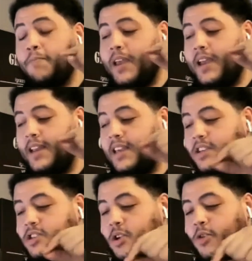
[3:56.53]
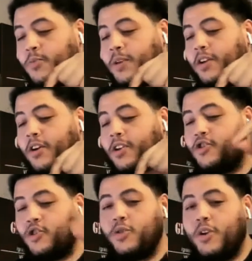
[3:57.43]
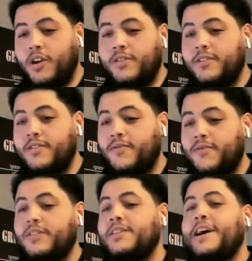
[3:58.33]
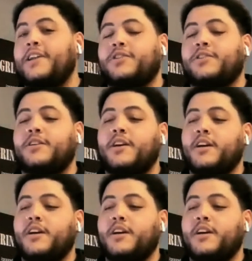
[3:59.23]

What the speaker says: And he sold me on a $250